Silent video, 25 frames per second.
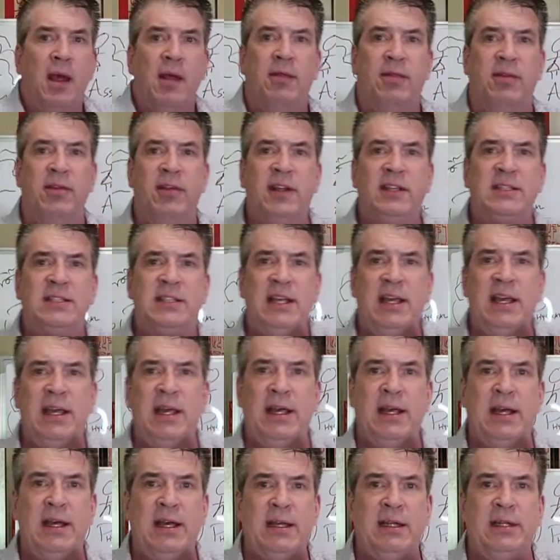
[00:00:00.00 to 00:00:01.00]
This
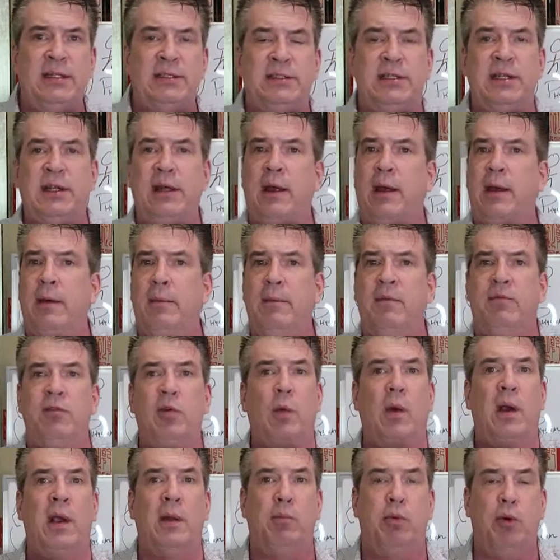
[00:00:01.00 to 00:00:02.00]
is, uh, if you
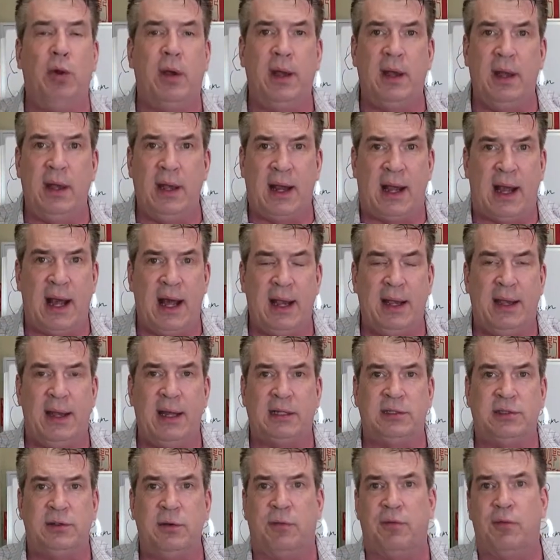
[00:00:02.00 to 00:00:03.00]
want to put it in the
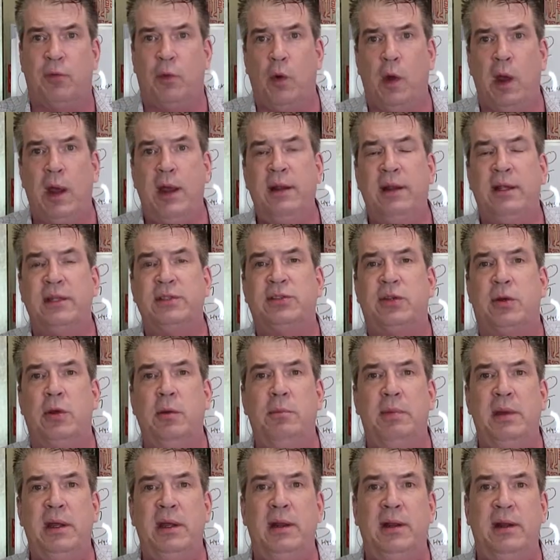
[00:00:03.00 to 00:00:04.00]
context of Freud, this
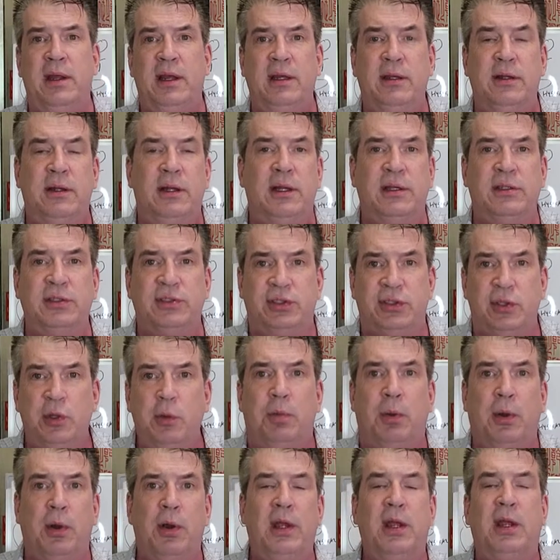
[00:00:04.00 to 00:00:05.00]
could be the, the
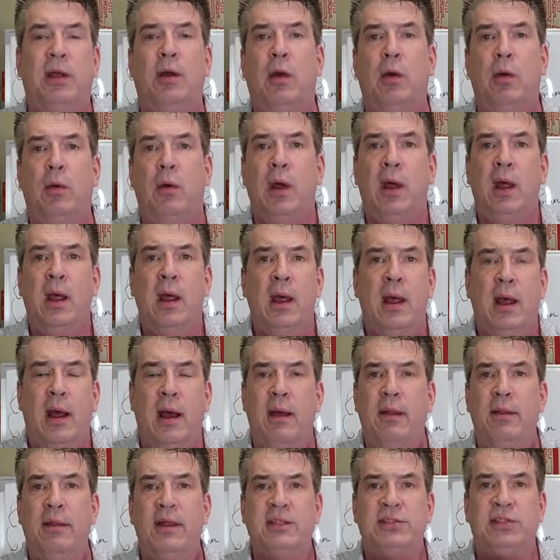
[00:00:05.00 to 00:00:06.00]
superego.
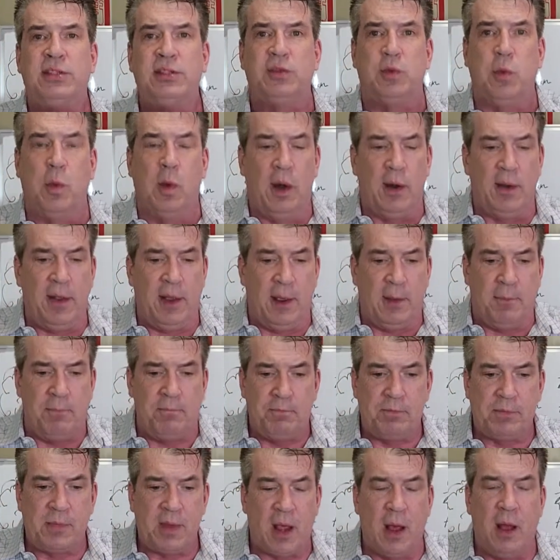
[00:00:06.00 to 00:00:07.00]
Uh, this is where the
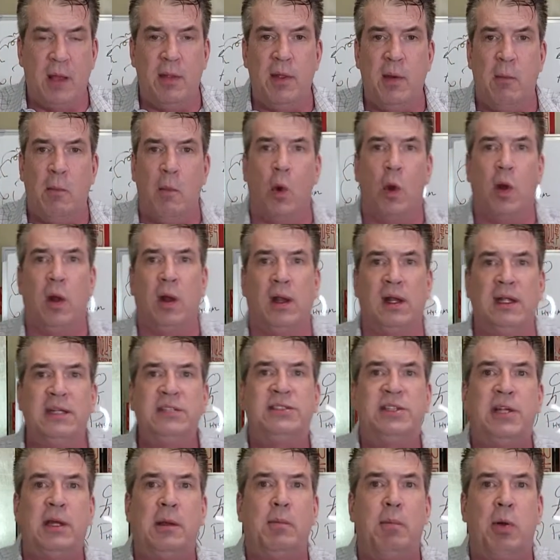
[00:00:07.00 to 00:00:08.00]
uh, the
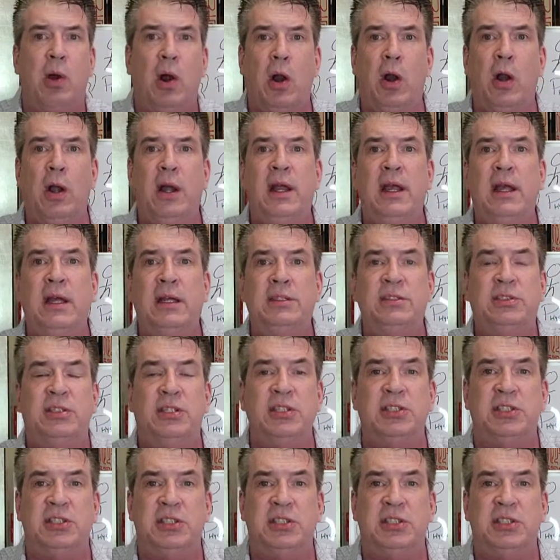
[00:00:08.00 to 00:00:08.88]
moralistic part is, the